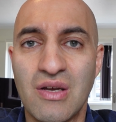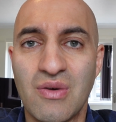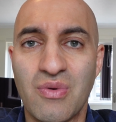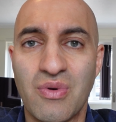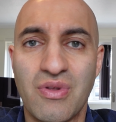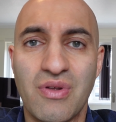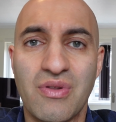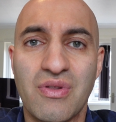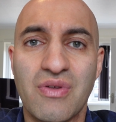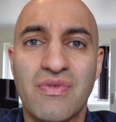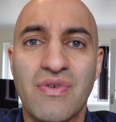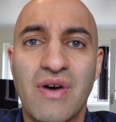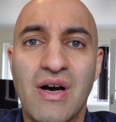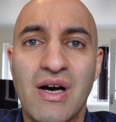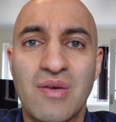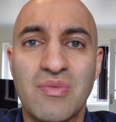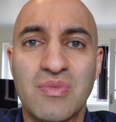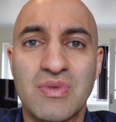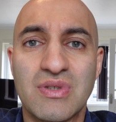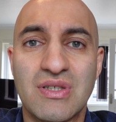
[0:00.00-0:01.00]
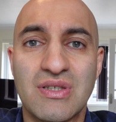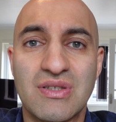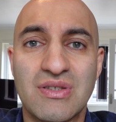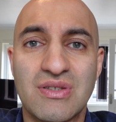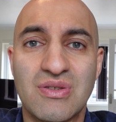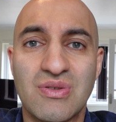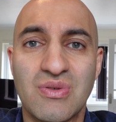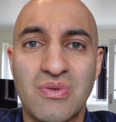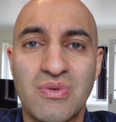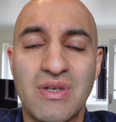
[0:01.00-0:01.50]
with other
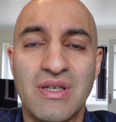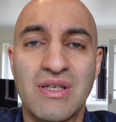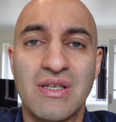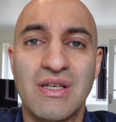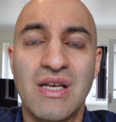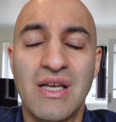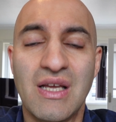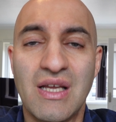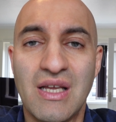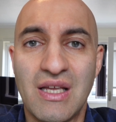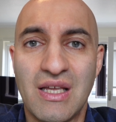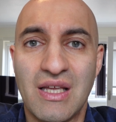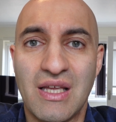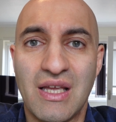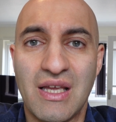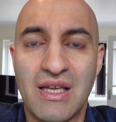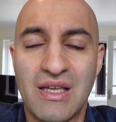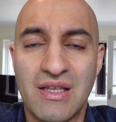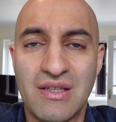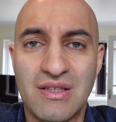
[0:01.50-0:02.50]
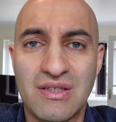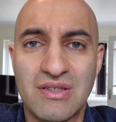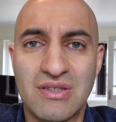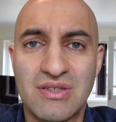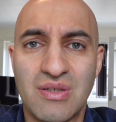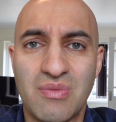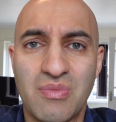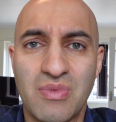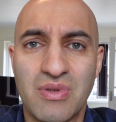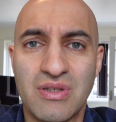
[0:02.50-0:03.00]
pharmacists who are in this
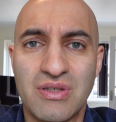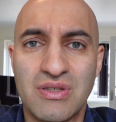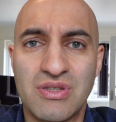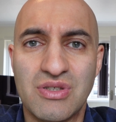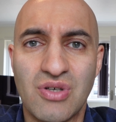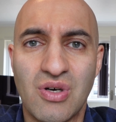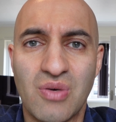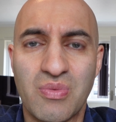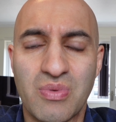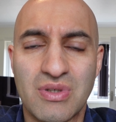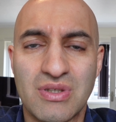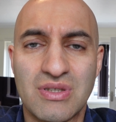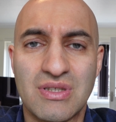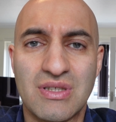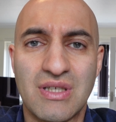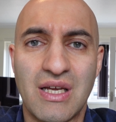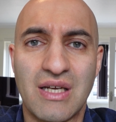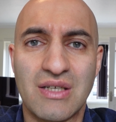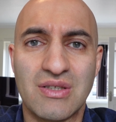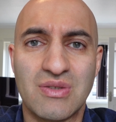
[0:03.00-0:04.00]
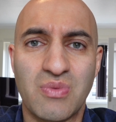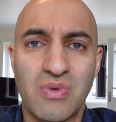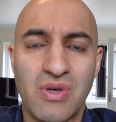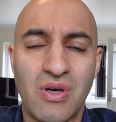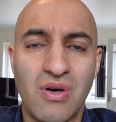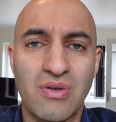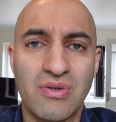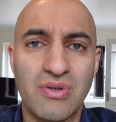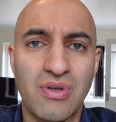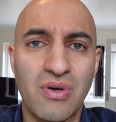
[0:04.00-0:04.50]
similar job, because as we
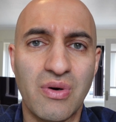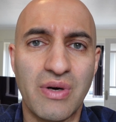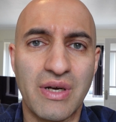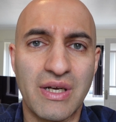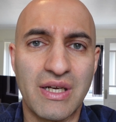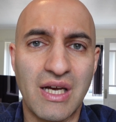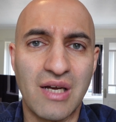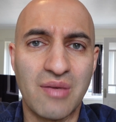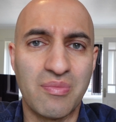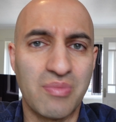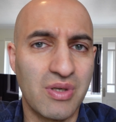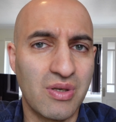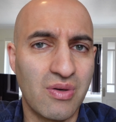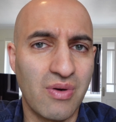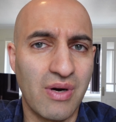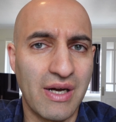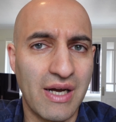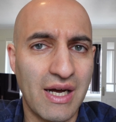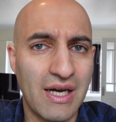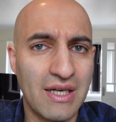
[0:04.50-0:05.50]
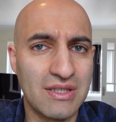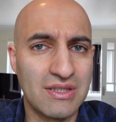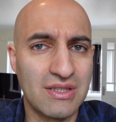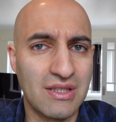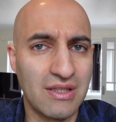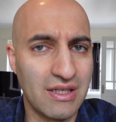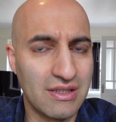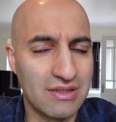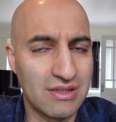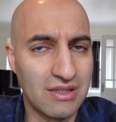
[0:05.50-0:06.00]
all know, it can be quite
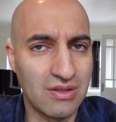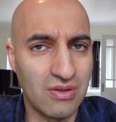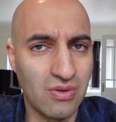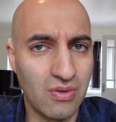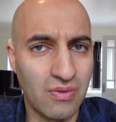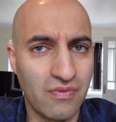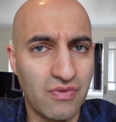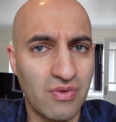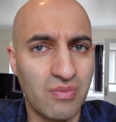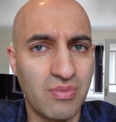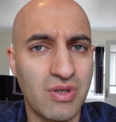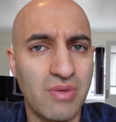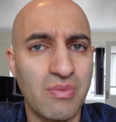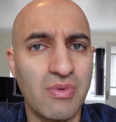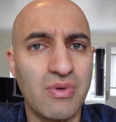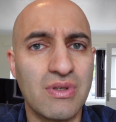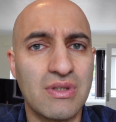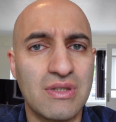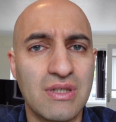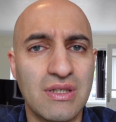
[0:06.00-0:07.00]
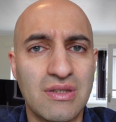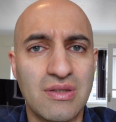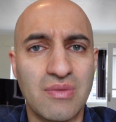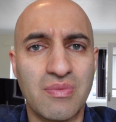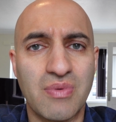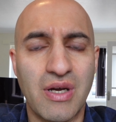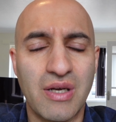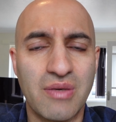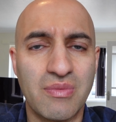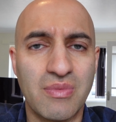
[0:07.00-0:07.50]
isolating going from community to
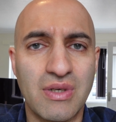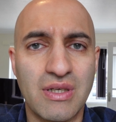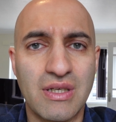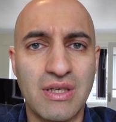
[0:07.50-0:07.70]
primary